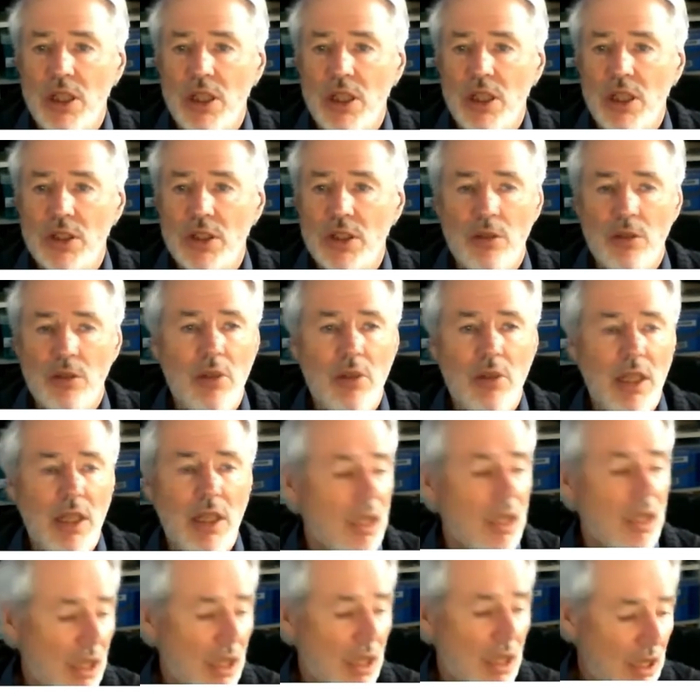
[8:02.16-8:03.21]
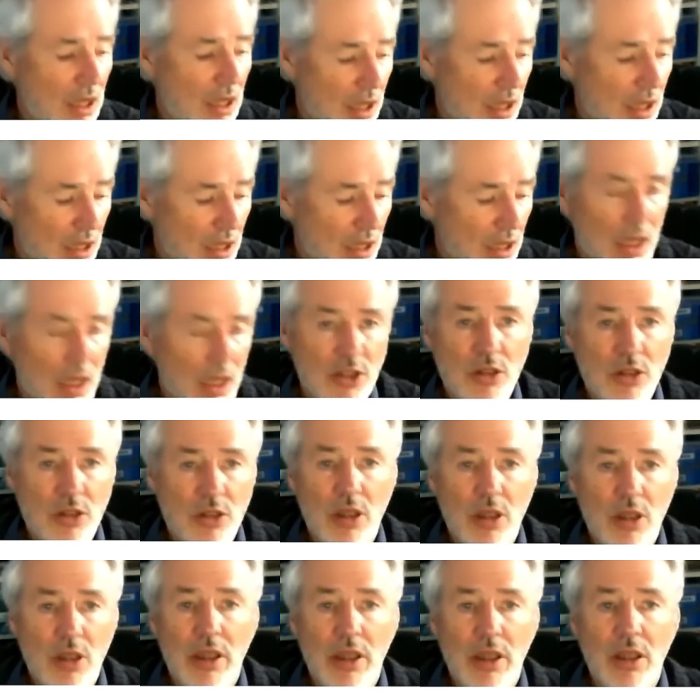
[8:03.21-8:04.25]
so it really gets you
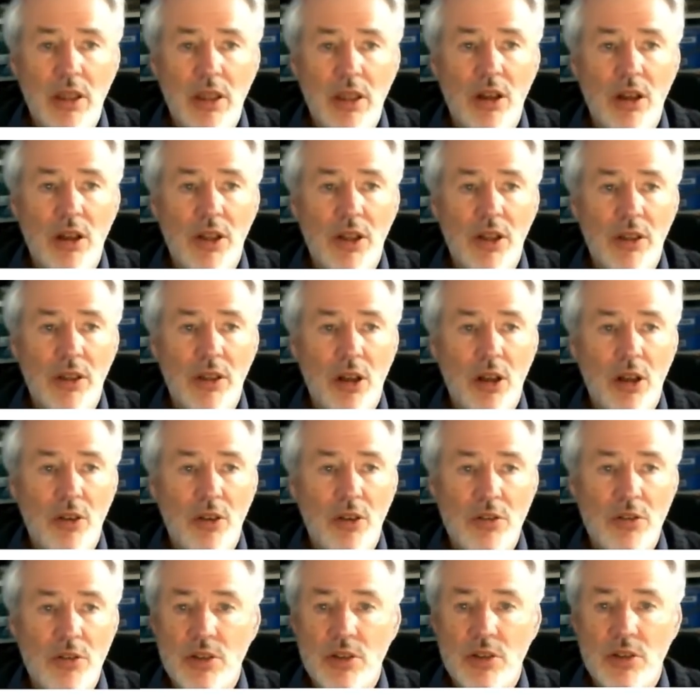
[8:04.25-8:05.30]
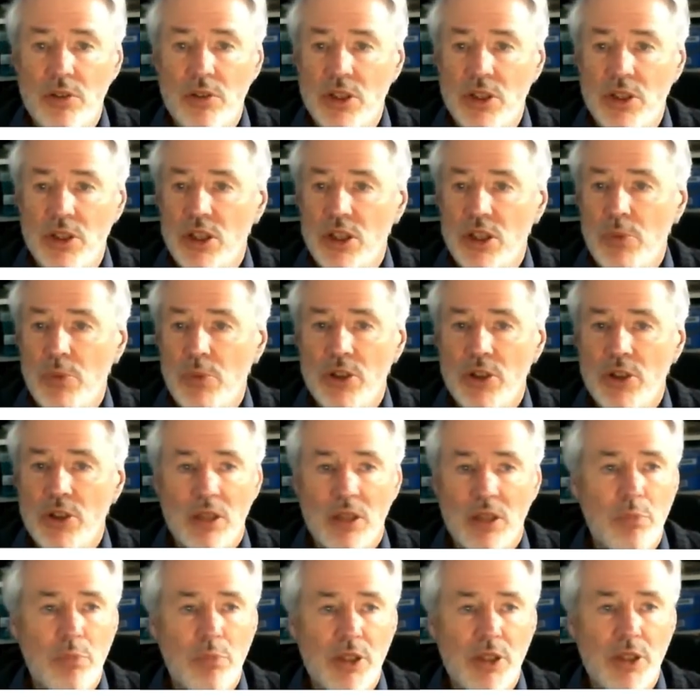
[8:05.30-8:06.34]
going on a research project
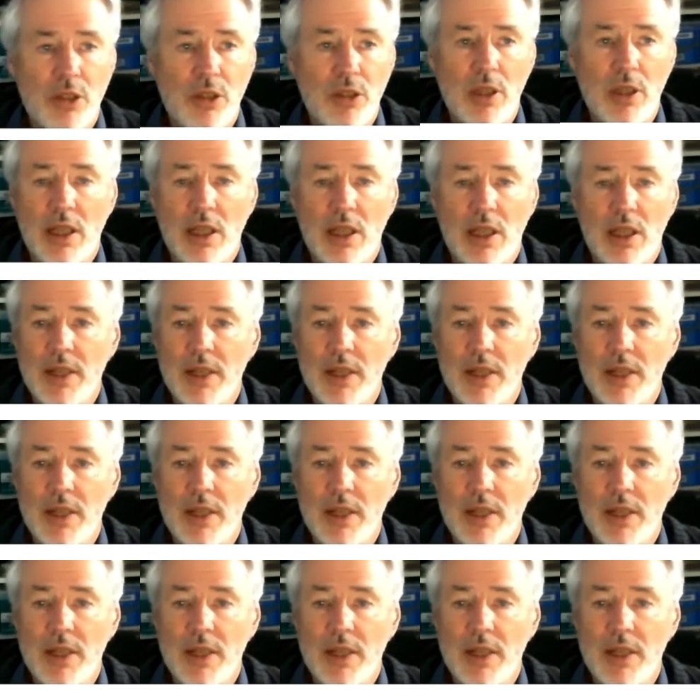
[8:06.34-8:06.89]
pretty quickly.